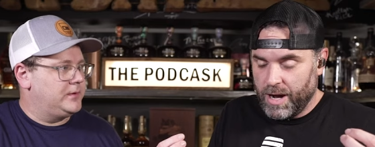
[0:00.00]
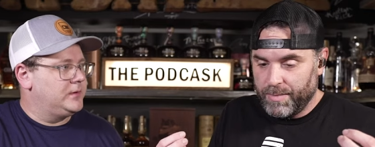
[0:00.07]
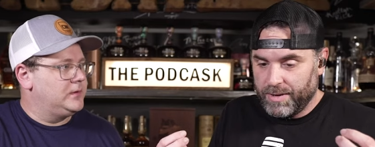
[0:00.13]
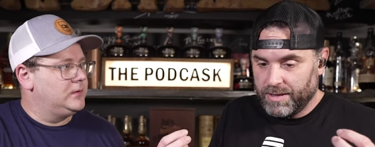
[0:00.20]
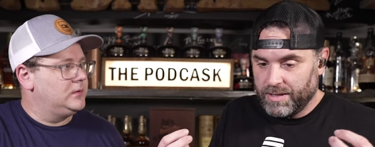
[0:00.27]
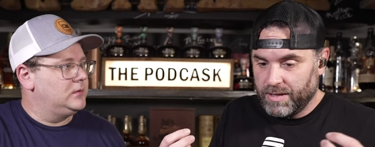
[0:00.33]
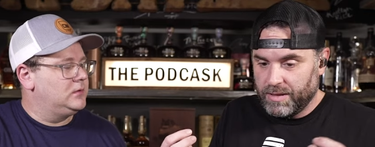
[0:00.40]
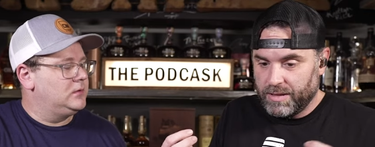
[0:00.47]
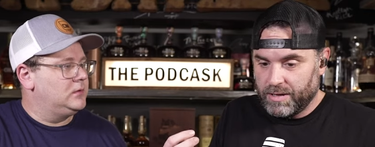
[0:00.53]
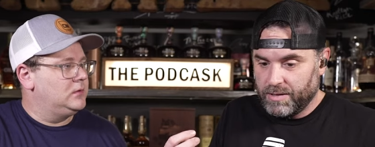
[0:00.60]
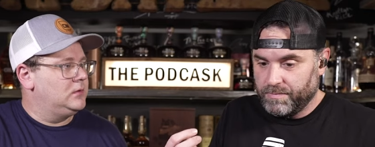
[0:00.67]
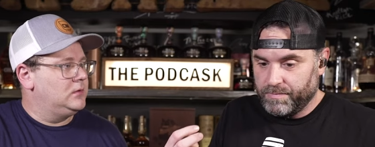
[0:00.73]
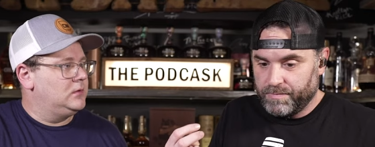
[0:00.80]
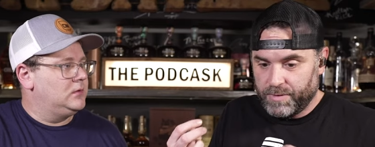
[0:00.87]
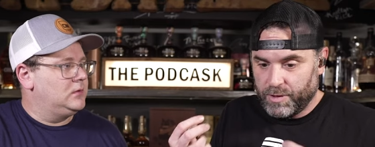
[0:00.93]
Speaker 1: I mean, they're,
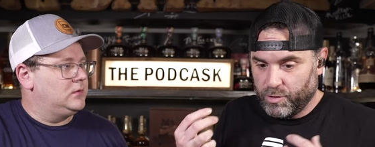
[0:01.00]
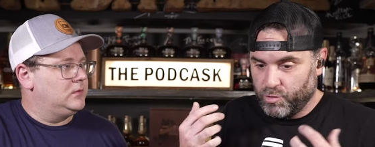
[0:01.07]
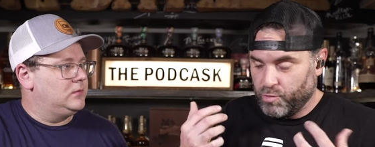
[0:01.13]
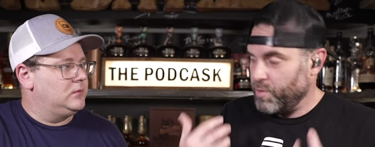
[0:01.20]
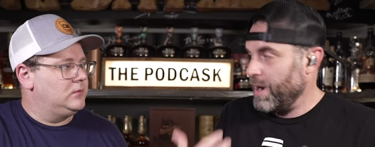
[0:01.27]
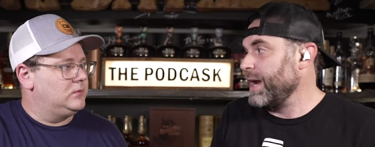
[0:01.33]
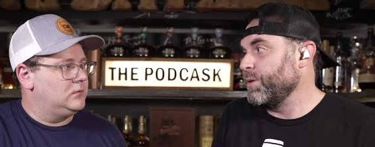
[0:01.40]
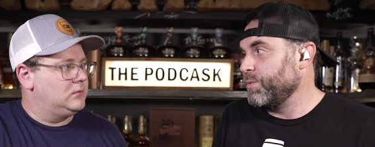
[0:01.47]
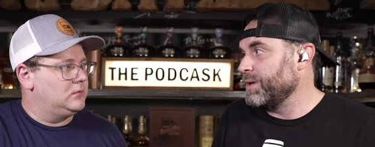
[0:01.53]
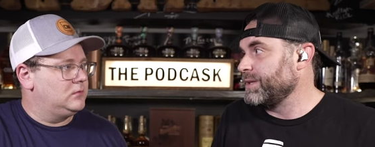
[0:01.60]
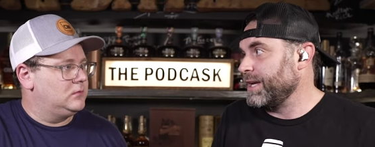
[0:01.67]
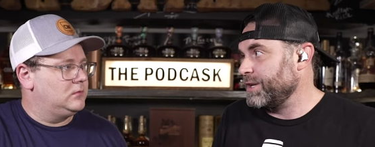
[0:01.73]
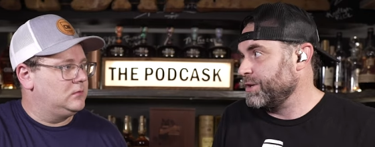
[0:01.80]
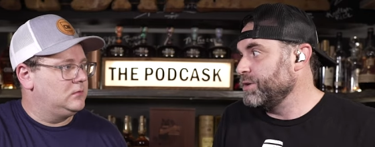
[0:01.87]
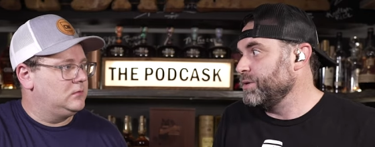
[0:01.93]
they're they're great at what
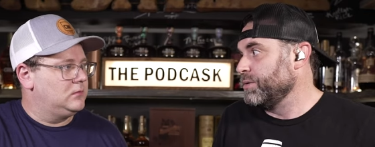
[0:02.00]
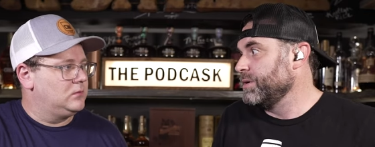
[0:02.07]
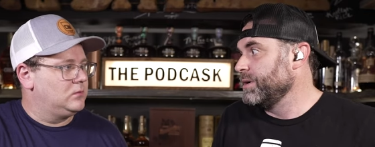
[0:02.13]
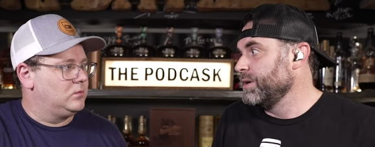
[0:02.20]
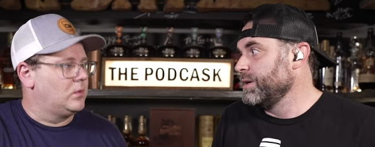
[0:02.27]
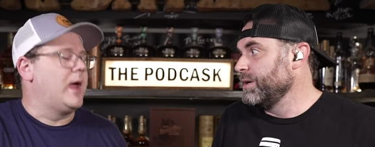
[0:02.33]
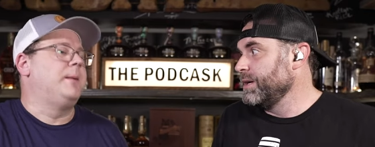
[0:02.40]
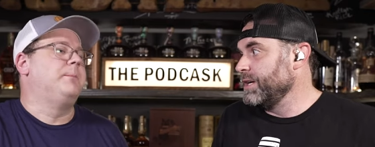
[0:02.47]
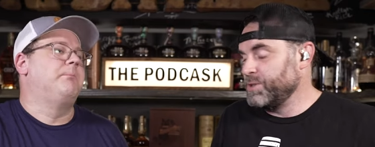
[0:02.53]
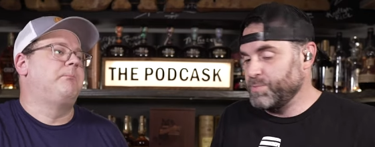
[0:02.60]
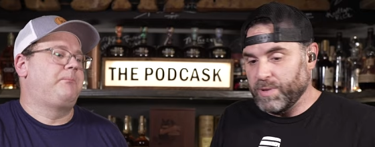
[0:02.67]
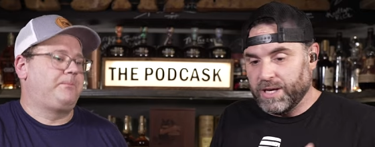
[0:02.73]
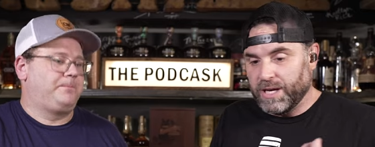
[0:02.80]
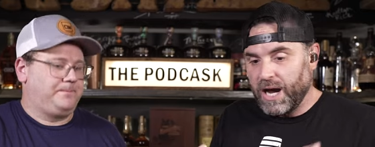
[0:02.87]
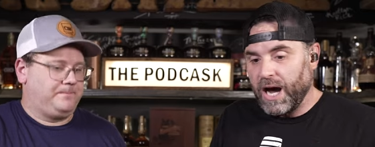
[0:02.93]
they do. Right. It's
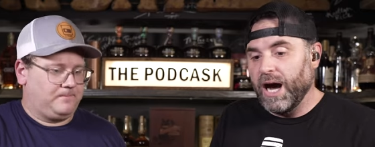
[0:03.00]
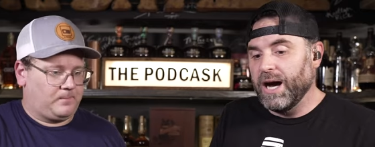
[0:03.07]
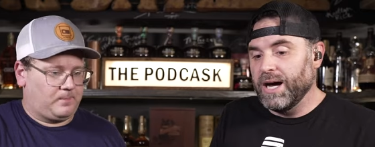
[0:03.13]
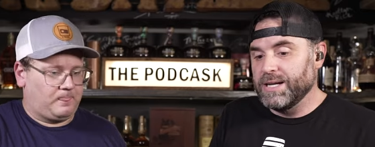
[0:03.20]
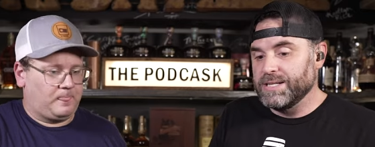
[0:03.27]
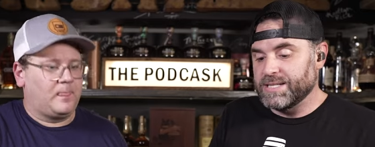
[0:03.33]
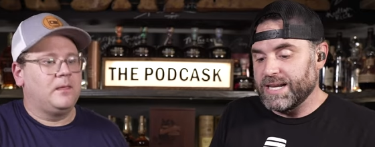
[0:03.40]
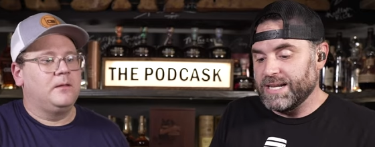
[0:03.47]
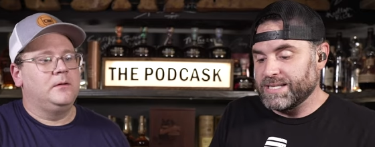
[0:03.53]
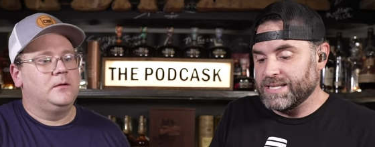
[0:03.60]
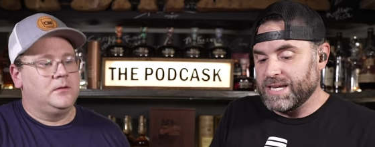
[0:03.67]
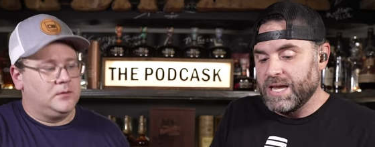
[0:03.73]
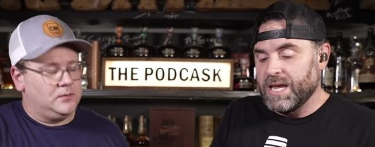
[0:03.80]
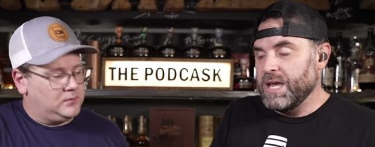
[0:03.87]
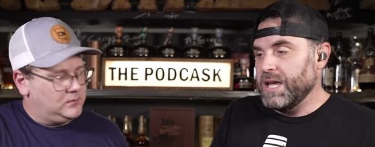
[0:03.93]
because
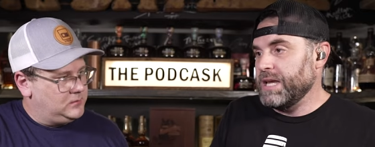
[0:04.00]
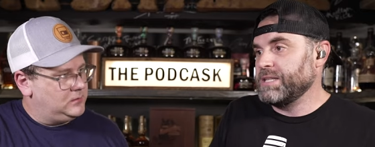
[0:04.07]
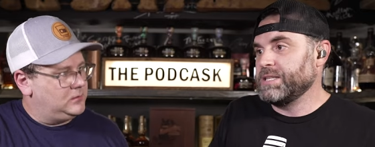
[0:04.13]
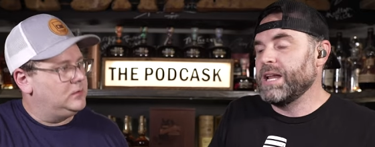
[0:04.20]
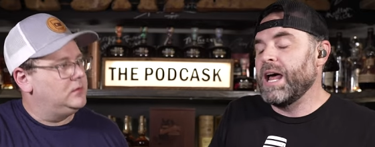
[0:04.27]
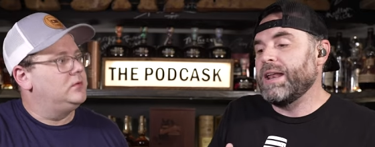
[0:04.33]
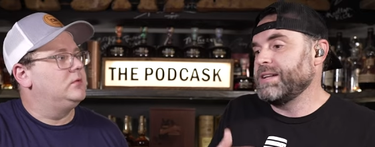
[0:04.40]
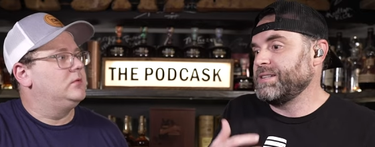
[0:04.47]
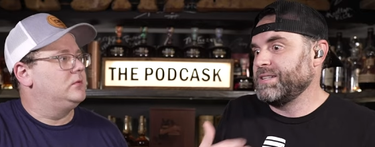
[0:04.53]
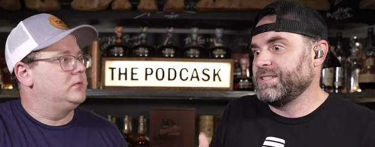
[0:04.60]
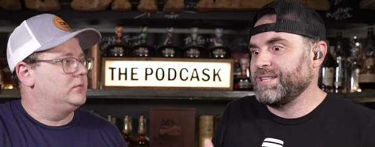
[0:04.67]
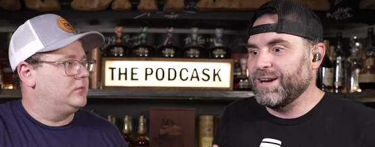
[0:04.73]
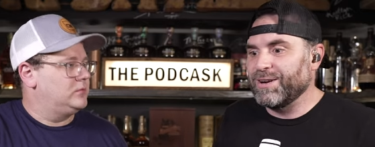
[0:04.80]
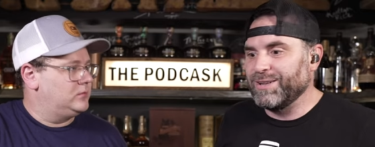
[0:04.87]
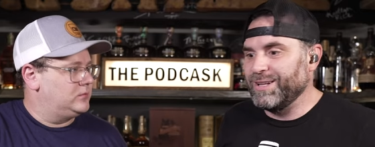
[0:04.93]
it's it's not
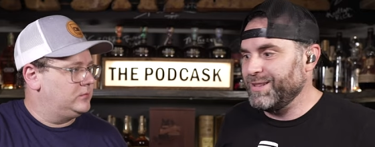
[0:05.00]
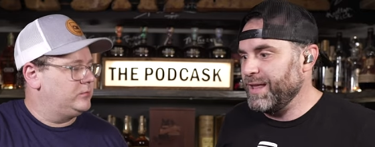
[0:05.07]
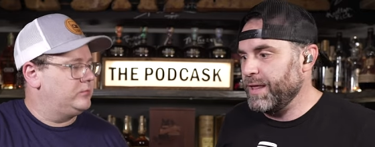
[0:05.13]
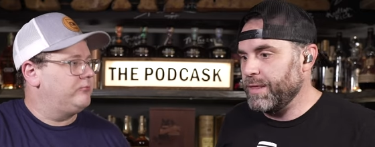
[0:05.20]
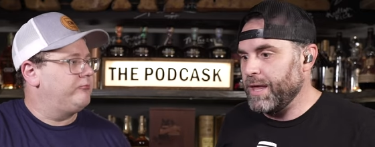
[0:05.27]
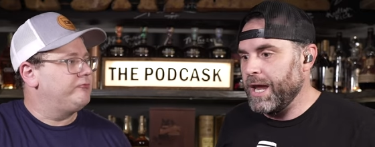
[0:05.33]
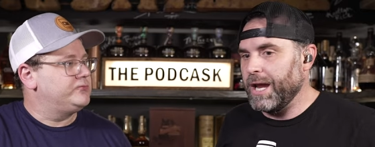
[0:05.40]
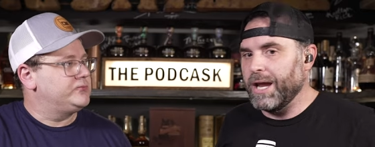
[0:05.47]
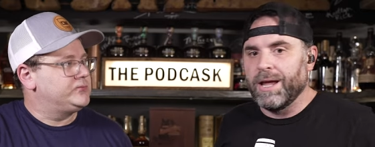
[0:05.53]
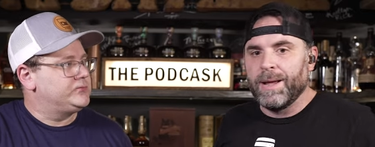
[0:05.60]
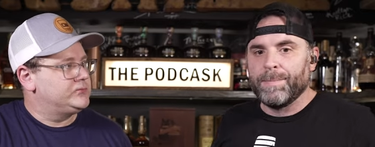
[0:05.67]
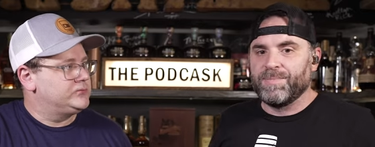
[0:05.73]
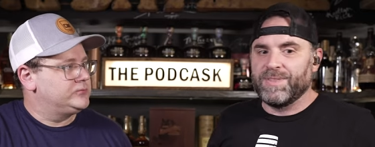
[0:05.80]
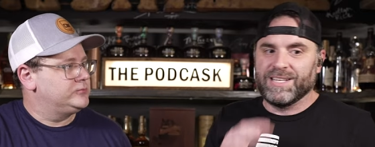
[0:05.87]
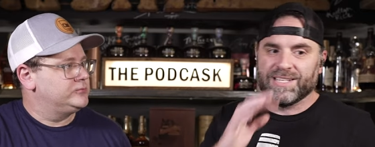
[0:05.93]
necessarily that they
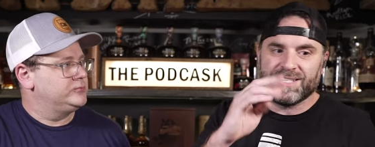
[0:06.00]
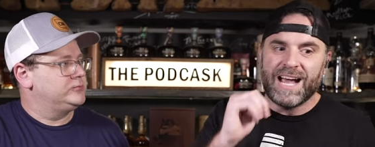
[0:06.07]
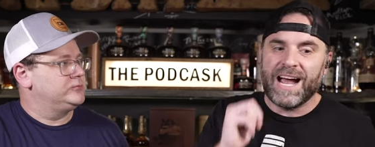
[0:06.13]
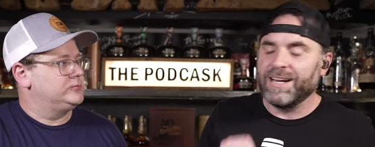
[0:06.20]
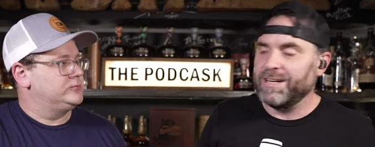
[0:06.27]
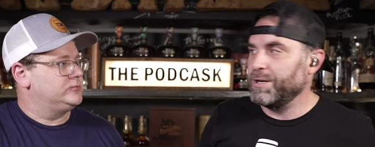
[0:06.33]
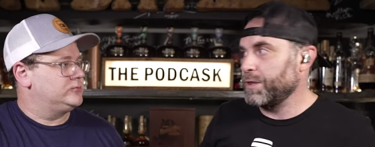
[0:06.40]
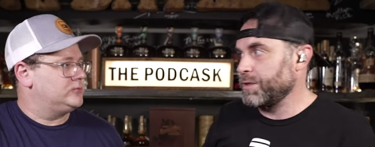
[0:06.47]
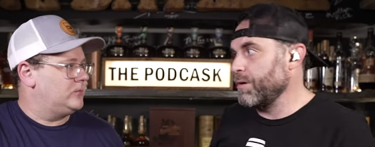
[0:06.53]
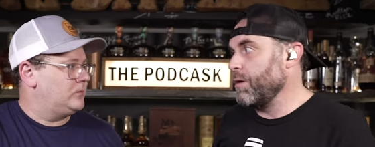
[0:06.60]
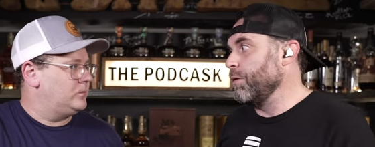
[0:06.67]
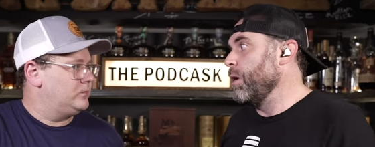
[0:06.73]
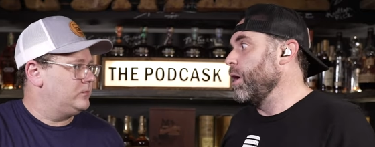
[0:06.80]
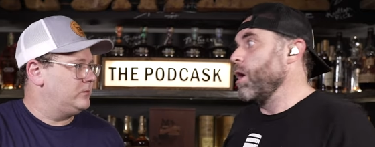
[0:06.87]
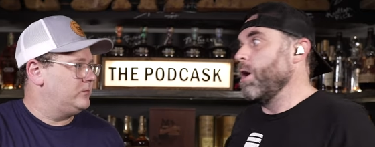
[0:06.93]
decided to
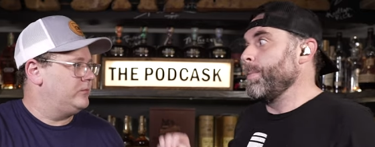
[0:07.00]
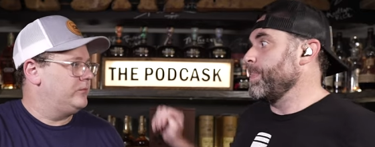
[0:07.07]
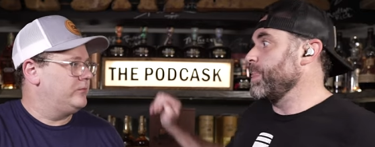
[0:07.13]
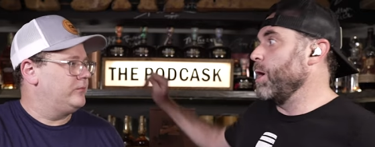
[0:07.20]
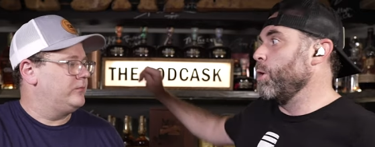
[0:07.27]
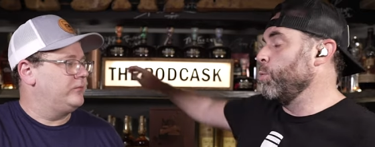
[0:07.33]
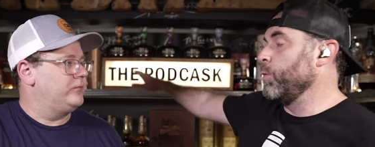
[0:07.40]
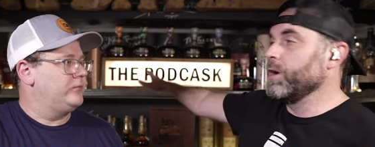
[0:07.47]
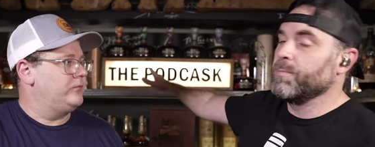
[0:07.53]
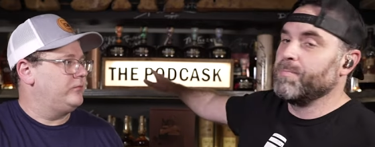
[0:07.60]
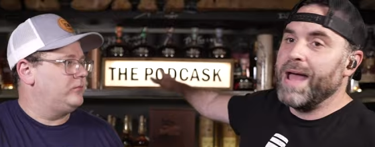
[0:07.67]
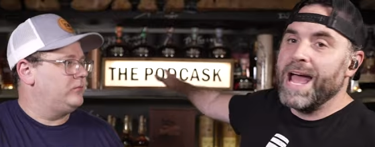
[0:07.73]
throw a weird